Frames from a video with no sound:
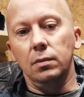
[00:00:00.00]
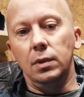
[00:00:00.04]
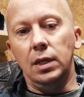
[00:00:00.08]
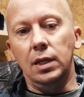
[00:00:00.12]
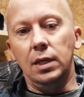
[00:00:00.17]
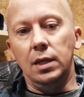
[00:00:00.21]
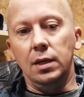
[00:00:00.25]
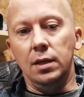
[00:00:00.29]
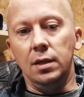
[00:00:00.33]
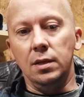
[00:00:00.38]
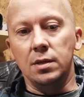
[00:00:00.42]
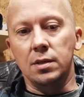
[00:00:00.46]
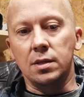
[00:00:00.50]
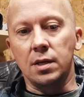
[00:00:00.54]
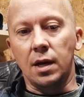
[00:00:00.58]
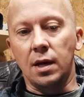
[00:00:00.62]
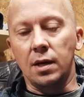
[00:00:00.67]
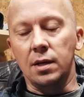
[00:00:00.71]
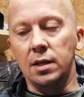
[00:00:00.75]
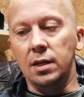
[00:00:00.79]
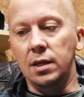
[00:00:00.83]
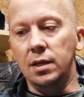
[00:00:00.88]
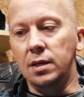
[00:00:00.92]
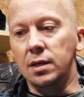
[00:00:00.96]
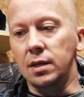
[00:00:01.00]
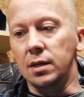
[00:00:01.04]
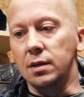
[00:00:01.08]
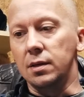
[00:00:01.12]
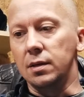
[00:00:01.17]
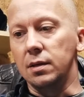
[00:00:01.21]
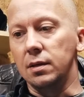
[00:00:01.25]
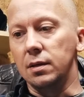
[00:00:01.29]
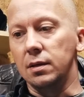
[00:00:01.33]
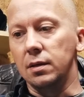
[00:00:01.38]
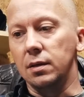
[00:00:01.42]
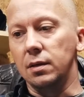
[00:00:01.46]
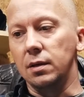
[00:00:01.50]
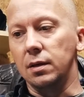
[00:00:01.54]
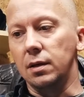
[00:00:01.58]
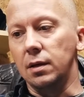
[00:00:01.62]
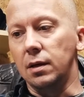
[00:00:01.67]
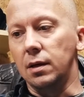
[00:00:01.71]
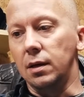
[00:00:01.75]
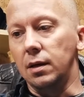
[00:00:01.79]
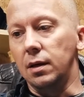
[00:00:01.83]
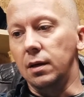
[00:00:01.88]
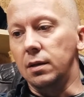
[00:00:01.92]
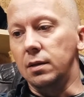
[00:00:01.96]
is that needed?
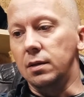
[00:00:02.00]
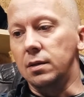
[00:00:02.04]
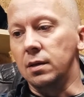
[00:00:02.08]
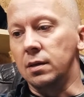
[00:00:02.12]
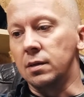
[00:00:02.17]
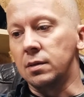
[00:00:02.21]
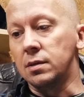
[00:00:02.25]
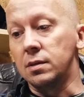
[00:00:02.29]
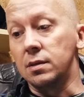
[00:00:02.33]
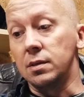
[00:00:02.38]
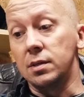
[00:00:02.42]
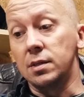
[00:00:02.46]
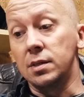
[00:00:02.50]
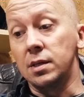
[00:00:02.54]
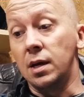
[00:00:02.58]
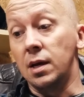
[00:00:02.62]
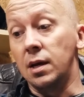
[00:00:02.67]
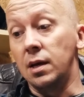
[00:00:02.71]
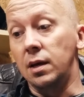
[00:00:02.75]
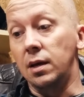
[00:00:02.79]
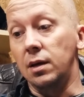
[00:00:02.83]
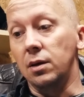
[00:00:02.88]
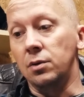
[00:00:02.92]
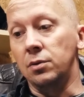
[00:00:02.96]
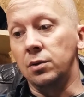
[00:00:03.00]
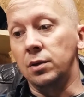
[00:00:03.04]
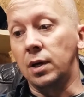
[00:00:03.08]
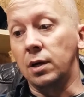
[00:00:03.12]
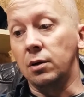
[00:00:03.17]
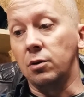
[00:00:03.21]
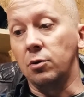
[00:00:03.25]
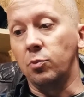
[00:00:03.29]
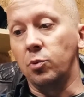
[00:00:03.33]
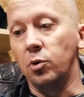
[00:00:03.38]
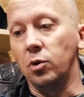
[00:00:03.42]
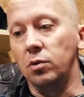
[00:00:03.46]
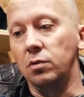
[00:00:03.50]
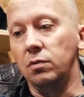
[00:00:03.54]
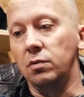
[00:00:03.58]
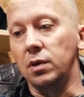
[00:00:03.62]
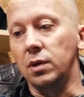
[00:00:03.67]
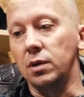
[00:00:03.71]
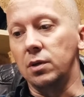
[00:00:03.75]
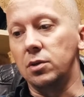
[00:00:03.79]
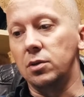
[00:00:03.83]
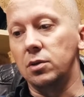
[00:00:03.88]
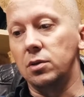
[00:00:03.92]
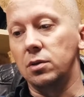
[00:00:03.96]
It doesn't say on the
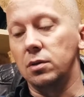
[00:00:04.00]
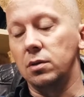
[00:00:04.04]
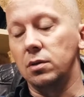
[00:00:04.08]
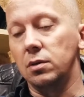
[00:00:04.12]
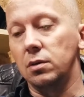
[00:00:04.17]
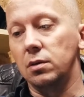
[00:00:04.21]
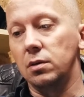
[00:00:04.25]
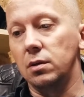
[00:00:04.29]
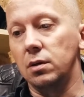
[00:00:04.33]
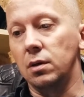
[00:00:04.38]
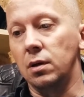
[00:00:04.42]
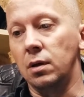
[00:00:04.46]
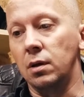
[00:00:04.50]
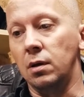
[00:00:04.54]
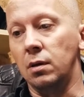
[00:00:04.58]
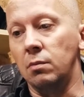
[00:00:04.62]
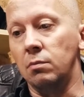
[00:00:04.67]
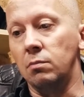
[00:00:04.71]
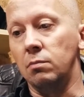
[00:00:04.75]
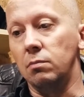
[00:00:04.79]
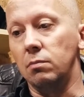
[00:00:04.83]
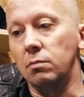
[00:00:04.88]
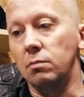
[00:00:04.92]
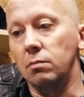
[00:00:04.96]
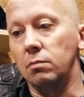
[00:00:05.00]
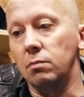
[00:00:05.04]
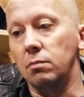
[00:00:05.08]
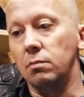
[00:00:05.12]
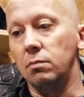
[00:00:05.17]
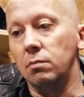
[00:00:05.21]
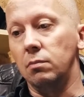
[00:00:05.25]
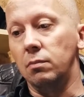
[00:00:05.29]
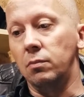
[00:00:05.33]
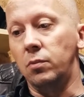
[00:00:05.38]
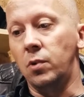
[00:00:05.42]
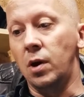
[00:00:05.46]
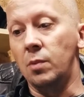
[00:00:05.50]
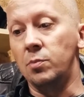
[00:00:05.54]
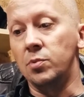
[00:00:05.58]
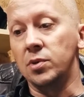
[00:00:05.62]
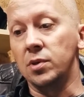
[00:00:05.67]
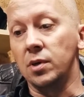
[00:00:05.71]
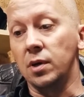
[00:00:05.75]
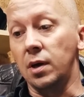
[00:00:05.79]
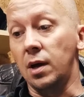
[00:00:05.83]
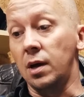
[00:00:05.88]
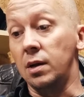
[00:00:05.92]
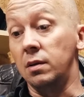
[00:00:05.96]
Akrapovic
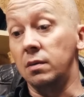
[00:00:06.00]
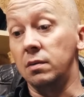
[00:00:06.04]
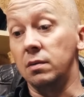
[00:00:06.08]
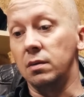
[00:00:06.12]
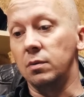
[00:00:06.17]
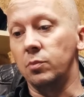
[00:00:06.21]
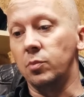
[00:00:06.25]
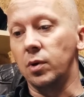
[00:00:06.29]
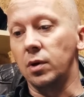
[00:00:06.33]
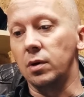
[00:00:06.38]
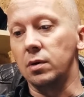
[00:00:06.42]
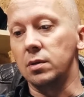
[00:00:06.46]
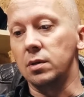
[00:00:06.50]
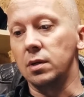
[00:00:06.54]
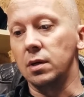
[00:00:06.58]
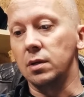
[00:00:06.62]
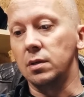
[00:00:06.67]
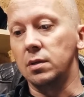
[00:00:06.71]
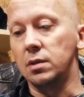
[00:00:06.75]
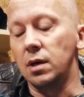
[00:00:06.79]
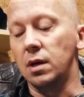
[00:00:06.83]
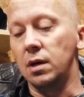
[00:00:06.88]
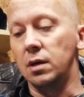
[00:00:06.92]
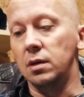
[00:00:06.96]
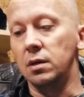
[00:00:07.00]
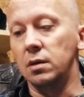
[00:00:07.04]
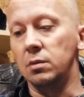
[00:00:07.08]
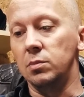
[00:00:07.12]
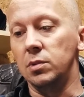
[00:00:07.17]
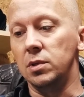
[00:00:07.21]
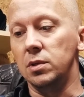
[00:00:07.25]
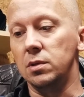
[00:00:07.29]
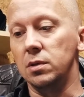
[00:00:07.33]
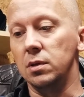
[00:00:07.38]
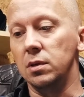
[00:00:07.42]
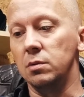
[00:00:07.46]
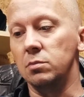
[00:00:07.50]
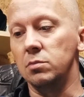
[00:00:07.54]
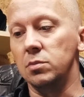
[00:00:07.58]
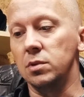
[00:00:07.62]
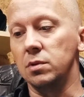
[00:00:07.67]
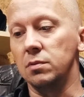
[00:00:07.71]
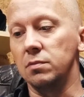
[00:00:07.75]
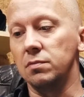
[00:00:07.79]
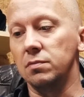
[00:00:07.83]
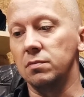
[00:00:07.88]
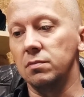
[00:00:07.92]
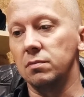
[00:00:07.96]
website anything about titanium in terms
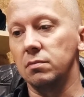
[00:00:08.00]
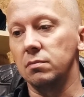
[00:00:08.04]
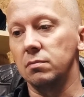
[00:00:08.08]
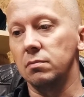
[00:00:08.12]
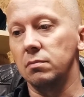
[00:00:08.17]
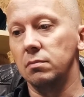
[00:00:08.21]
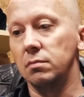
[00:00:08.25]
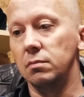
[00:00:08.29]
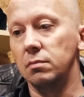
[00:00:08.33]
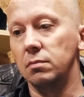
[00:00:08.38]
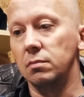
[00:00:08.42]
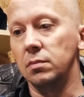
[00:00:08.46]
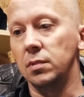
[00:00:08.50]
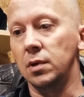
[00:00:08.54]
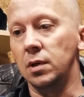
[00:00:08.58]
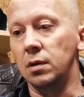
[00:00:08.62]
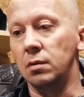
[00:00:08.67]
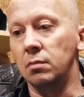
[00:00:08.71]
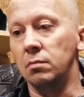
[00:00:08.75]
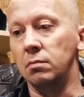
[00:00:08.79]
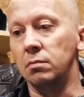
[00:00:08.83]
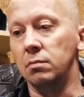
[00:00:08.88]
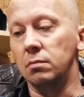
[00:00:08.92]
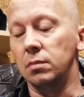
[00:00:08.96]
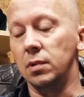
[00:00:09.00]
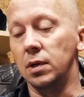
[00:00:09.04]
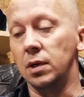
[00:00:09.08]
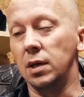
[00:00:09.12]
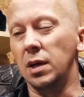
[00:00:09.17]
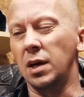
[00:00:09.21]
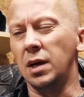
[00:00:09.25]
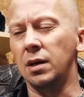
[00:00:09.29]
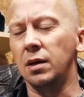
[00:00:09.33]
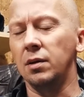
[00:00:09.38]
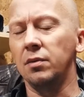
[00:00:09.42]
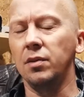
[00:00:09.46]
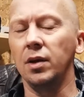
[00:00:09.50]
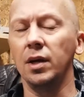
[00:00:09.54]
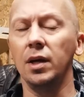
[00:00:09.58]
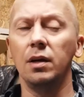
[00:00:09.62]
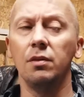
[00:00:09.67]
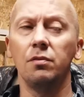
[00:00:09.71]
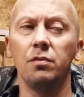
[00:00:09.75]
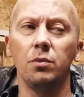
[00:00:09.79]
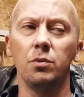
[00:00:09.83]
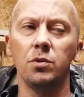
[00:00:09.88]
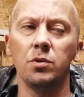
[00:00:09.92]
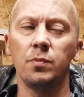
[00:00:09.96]
of, and I think
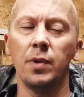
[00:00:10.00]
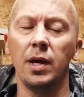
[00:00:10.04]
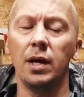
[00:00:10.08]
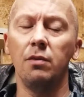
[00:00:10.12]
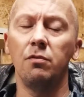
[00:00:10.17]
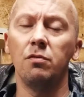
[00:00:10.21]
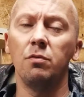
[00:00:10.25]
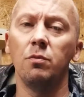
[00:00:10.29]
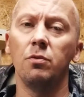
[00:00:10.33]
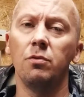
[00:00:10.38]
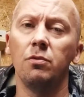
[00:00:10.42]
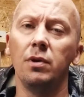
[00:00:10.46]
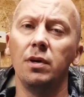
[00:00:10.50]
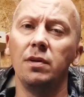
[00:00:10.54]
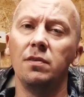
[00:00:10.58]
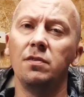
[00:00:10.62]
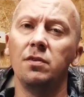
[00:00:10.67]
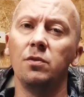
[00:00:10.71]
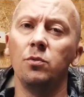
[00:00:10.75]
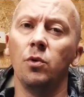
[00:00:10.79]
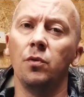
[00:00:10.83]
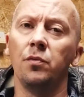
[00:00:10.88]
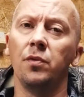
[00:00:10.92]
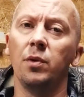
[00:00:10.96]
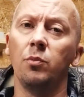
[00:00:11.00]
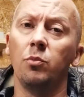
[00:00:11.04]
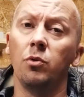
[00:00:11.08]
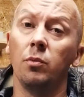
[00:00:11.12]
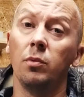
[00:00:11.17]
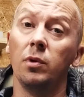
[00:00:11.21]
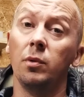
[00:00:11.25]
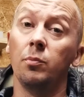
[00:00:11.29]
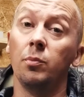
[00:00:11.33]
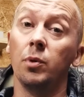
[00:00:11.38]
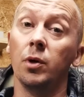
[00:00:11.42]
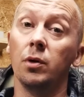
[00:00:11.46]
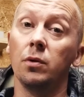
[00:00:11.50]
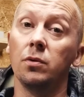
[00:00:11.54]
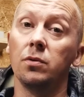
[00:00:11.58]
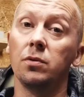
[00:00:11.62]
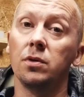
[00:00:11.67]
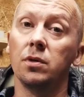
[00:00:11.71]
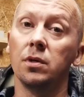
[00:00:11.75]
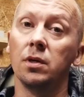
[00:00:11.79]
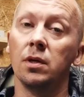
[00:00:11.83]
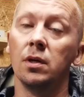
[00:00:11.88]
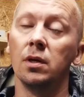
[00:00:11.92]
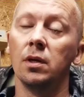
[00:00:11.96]
if it was made from 321, they'd probably
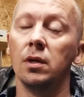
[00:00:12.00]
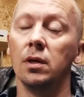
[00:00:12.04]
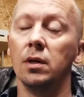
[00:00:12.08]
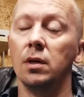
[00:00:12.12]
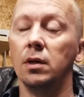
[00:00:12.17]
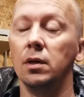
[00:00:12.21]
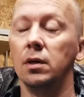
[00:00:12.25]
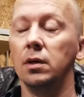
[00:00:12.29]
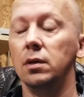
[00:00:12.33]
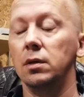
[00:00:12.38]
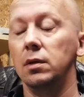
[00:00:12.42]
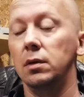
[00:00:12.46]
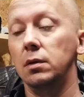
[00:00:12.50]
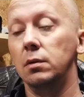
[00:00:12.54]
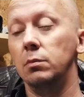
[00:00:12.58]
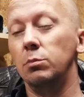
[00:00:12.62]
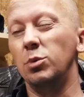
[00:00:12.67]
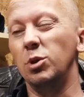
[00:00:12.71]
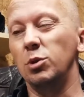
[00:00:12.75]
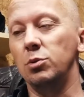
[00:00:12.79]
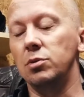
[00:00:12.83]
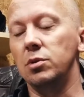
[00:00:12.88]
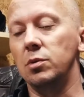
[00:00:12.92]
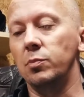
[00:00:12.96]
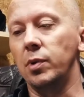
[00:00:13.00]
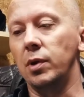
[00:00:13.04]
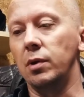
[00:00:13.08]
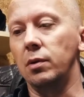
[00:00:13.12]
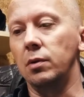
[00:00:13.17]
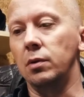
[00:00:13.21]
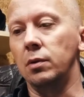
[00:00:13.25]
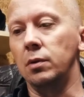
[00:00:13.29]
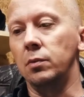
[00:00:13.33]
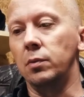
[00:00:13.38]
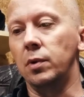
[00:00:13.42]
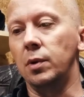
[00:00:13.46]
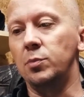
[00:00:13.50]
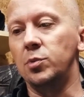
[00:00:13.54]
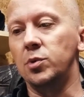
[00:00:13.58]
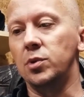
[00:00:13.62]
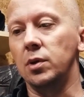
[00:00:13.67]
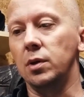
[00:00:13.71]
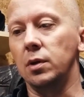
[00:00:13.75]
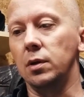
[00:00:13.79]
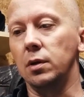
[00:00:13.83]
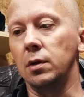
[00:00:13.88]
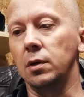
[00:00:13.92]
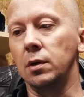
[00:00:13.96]
boast about it on the
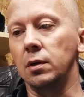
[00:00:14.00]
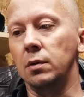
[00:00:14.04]
website.